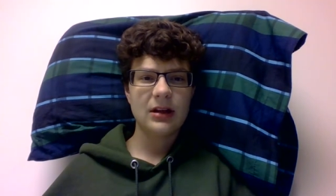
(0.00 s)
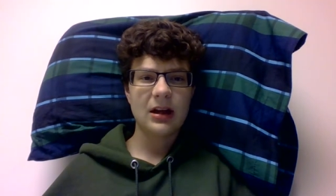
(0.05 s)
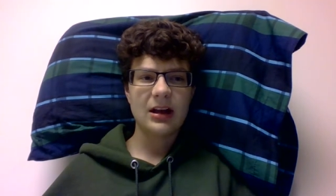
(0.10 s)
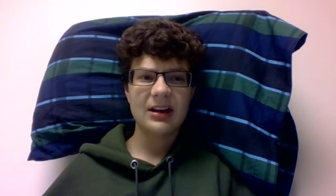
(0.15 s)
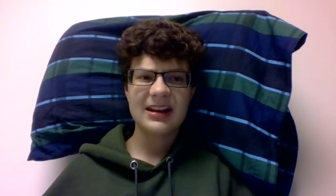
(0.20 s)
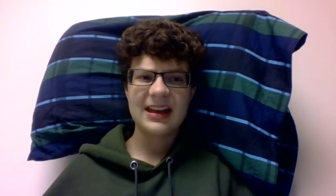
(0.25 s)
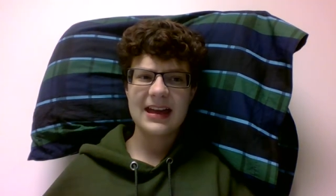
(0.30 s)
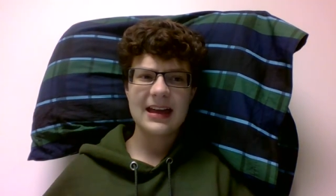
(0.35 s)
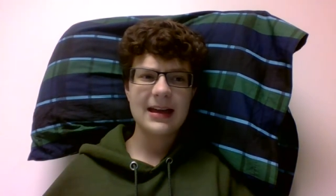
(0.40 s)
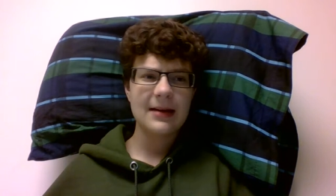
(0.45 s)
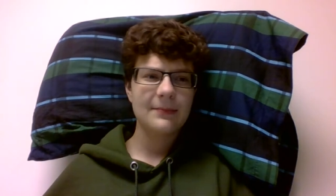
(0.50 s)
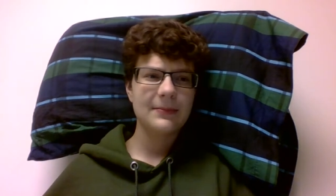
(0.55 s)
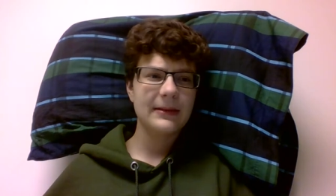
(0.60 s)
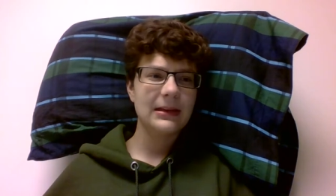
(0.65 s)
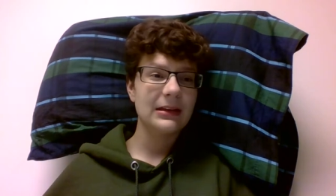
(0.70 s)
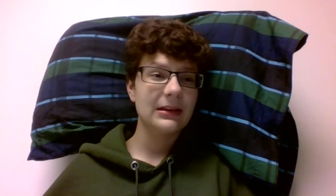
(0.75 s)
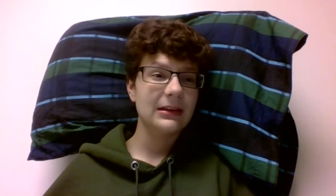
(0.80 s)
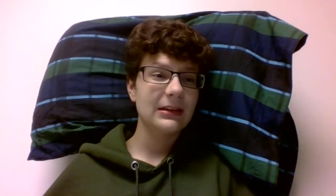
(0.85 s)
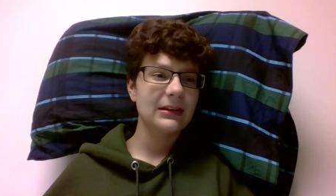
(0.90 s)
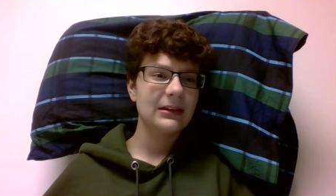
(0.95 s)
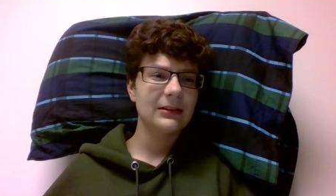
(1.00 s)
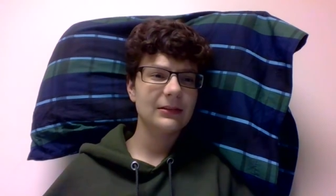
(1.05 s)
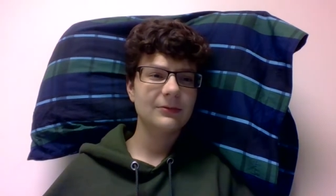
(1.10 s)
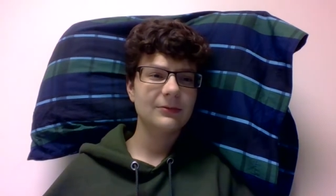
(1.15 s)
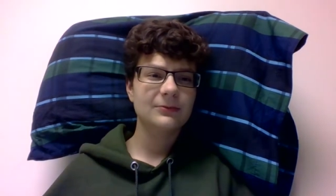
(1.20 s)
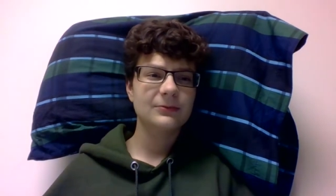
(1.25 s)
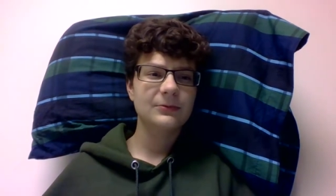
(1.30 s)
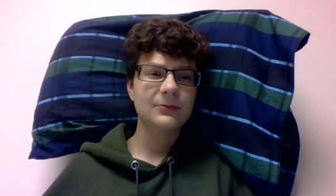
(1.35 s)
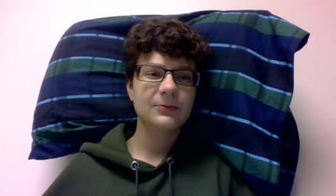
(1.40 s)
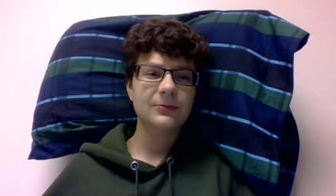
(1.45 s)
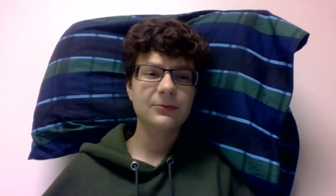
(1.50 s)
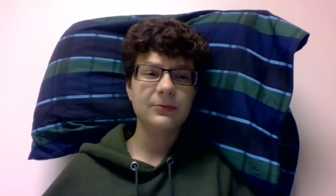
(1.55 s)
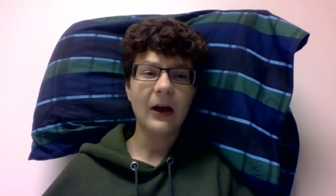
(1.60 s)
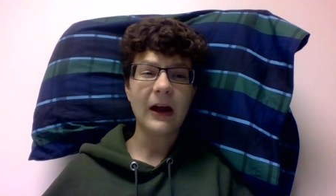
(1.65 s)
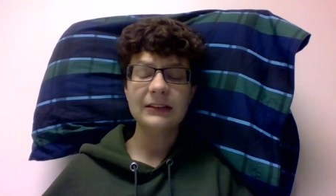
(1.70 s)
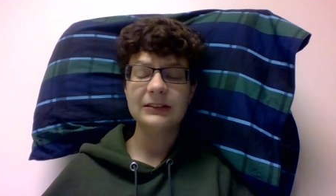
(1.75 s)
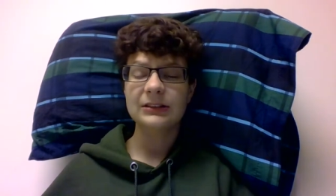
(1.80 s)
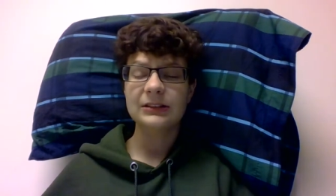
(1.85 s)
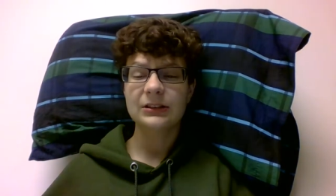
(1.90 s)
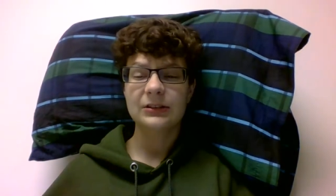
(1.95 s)
unhappy,
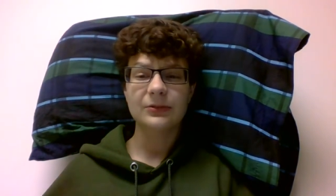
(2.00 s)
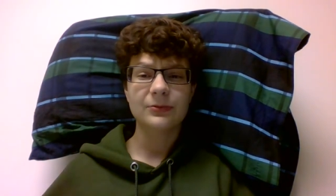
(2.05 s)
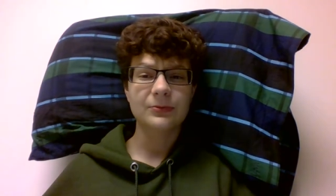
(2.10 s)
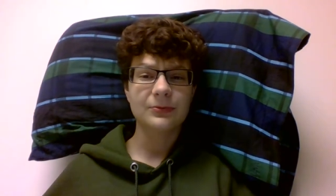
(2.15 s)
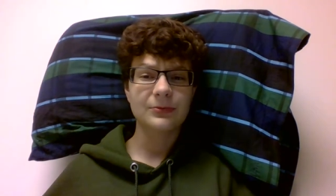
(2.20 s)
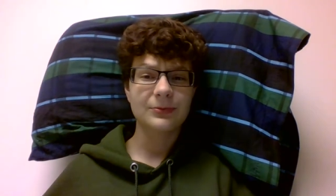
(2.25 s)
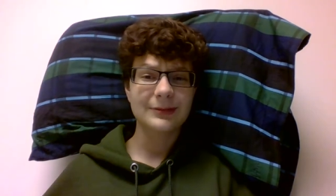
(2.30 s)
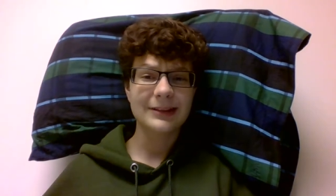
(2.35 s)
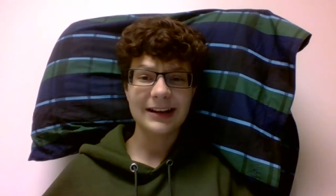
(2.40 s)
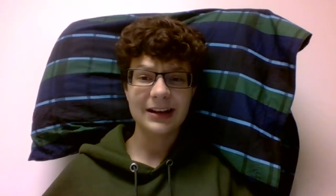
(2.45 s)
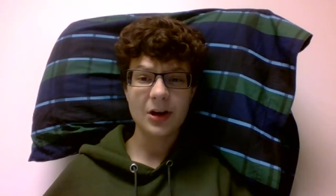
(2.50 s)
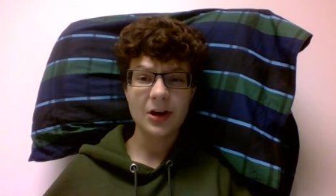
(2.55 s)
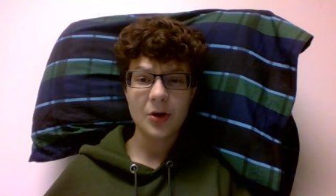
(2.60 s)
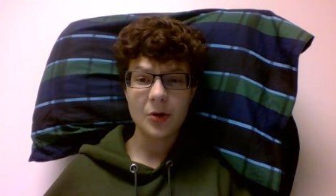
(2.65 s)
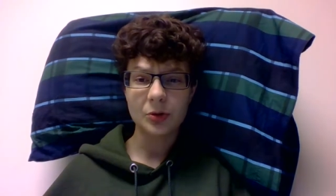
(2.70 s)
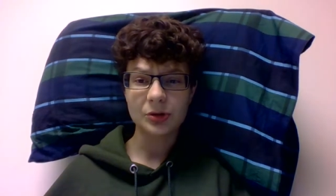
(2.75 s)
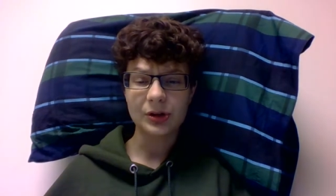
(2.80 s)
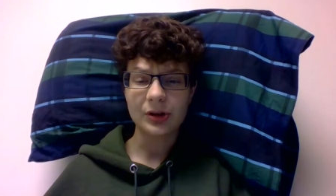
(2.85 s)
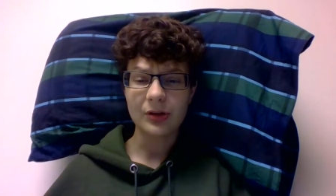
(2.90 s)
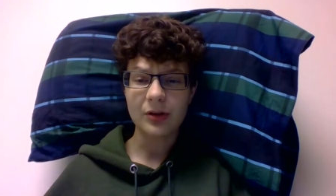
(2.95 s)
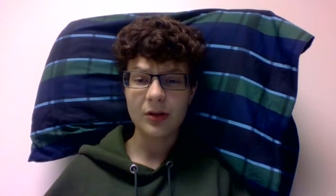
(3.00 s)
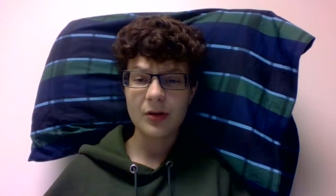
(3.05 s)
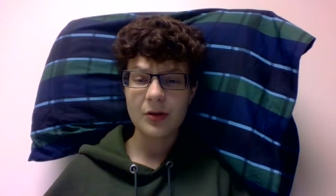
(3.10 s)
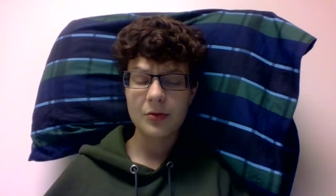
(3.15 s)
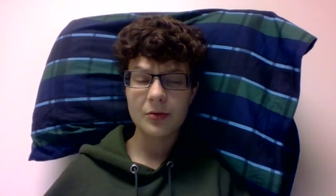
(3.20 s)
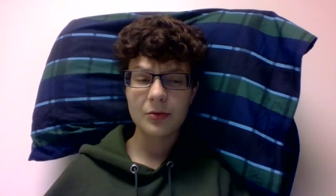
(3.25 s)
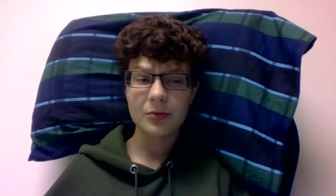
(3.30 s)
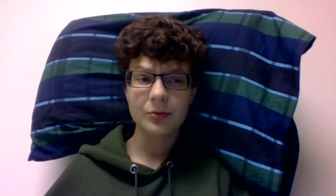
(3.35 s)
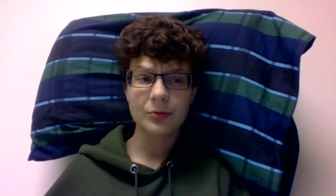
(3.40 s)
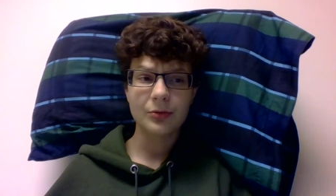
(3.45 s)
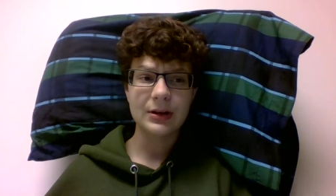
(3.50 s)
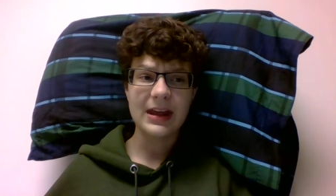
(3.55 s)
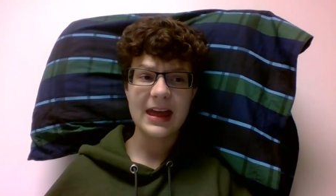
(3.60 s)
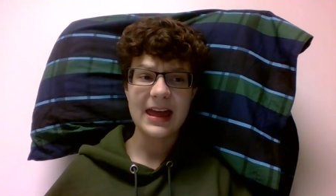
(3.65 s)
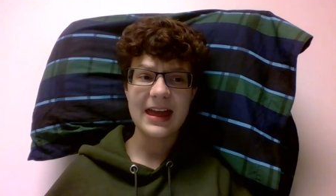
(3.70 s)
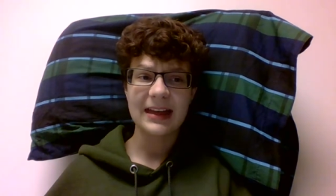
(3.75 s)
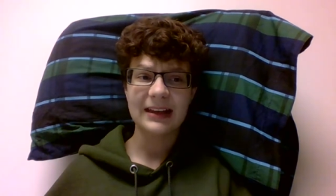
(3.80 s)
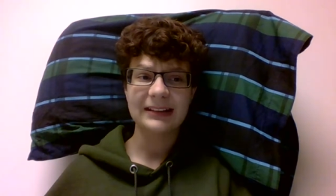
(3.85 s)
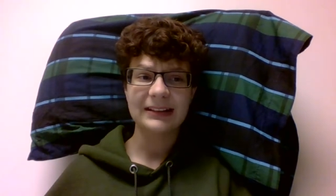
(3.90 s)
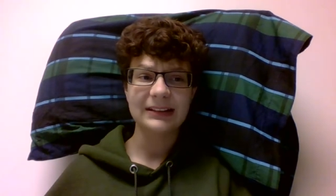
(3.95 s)
frightened of getting old alone,
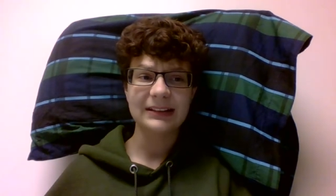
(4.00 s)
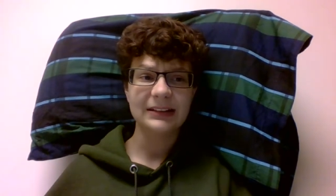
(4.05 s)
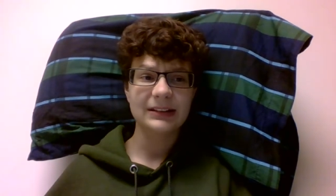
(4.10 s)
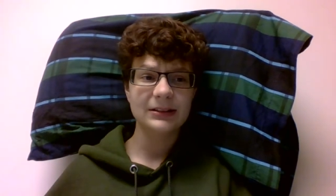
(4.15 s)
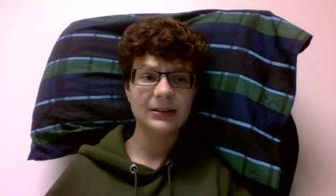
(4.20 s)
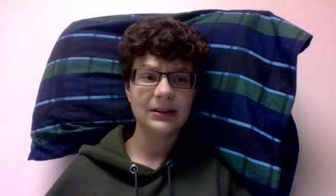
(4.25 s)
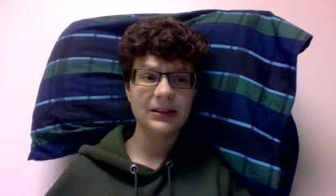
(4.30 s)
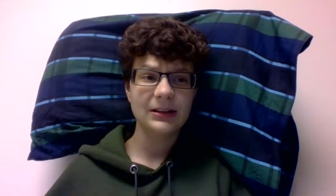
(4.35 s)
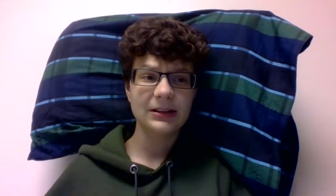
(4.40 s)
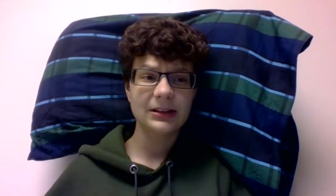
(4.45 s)
and,